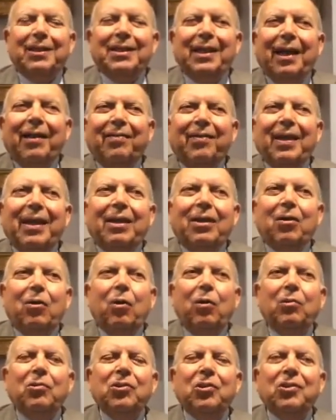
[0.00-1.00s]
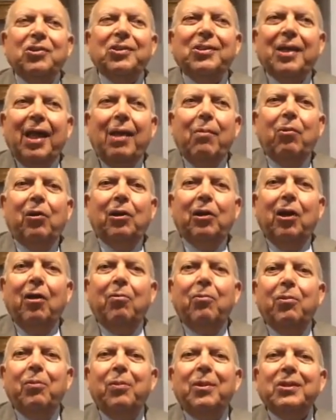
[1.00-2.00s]
but I think also stable
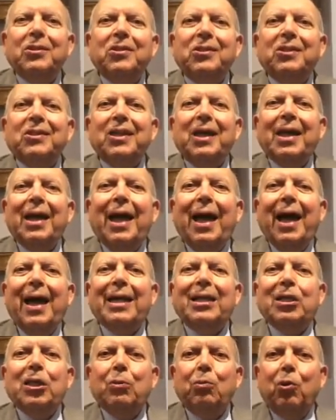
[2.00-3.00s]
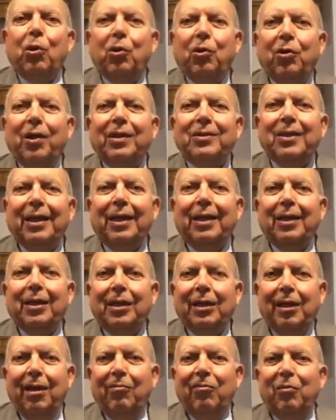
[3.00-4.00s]
governments and democratic
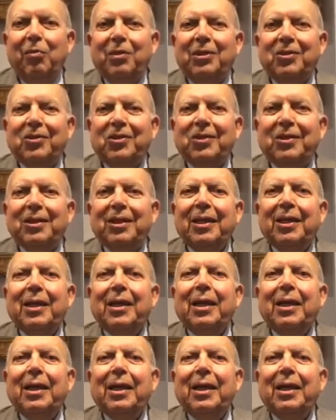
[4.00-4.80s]
governments